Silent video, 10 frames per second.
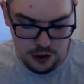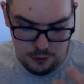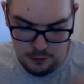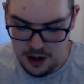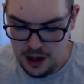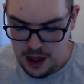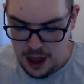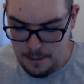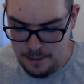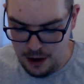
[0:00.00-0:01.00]
to
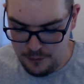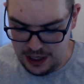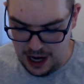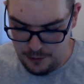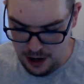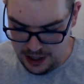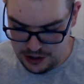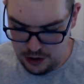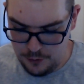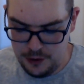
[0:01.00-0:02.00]
a bit of a
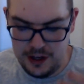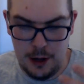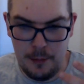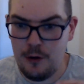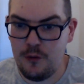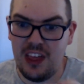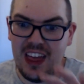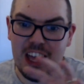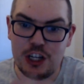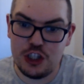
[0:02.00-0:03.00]
narration of the little bit of the
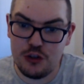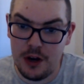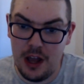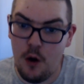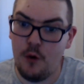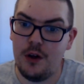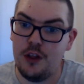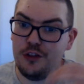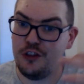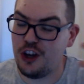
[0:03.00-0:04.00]
history of
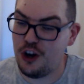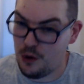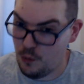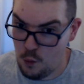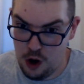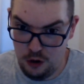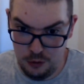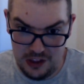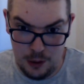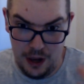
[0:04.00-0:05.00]
the current
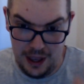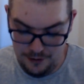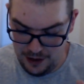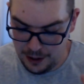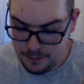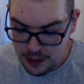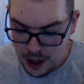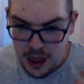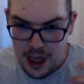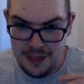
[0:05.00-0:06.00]
world that we're living,
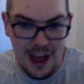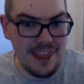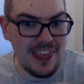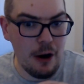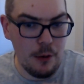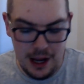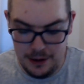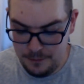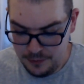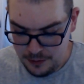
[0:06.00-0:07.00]
that they're
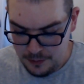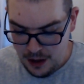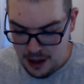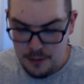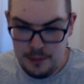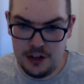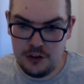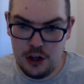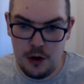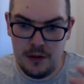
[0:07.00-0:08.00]
in, because
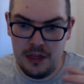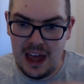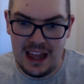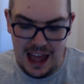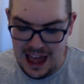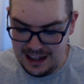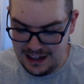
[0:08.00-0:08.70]
the current they land